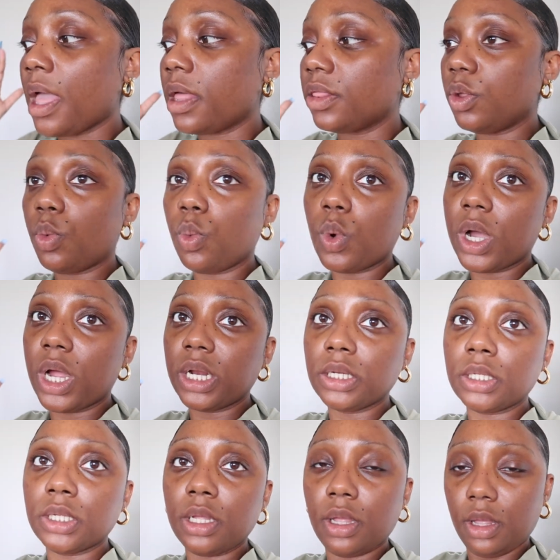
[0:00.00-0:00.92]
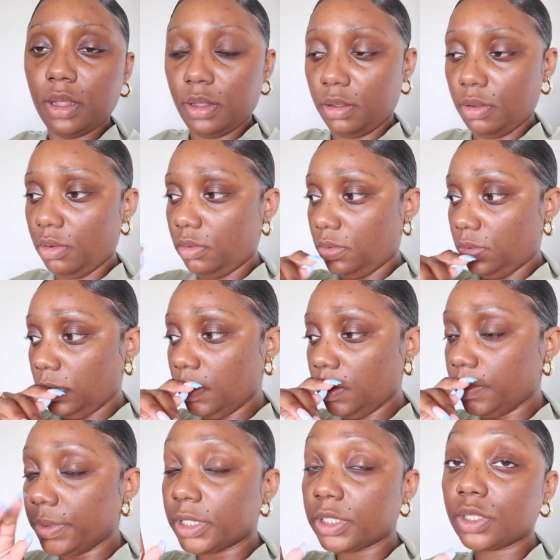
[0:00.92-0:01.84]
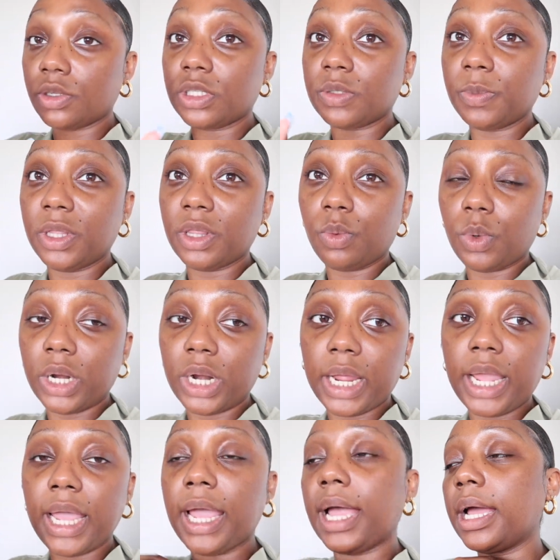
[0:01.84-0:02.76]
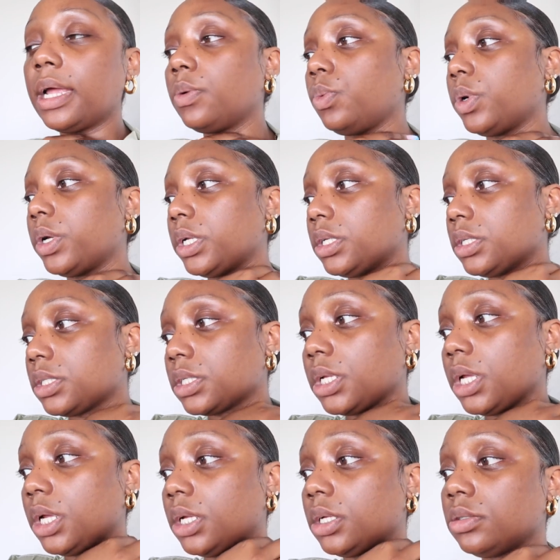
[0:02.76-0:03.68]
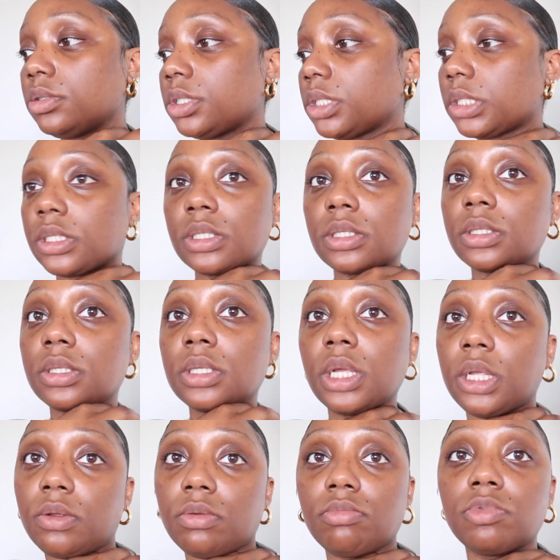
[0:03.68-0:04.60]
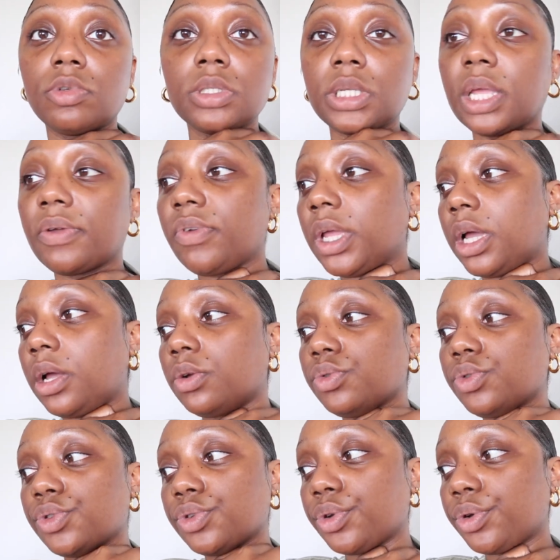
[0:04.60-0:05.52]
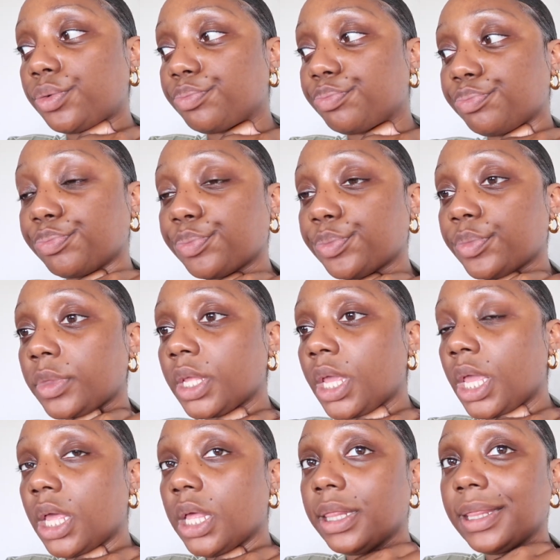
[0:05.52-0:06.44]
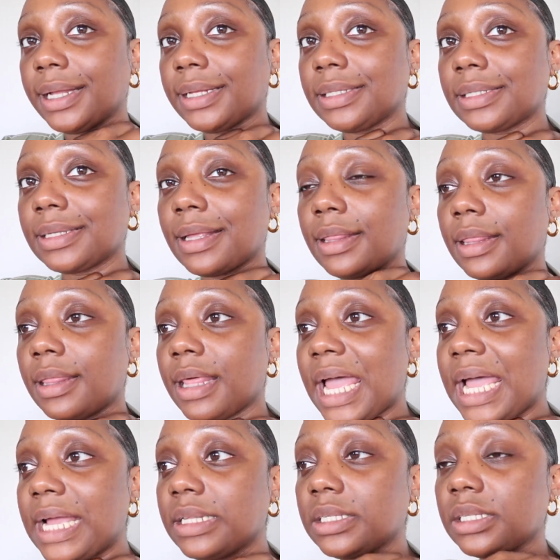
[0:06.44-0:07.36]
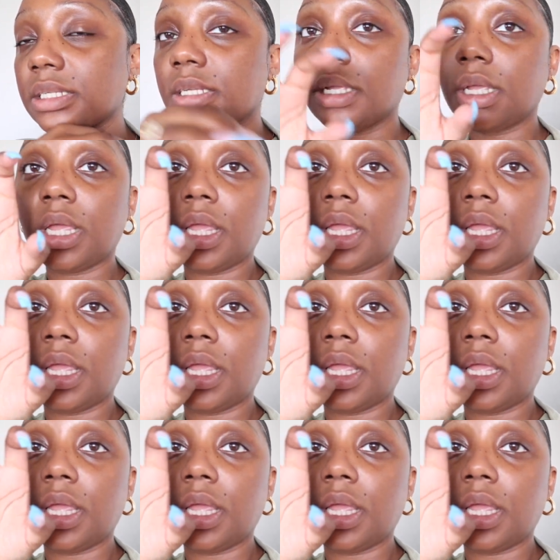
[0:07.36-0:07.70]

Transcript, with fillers: the one, excuse me the one i had was just it was giving out so that's that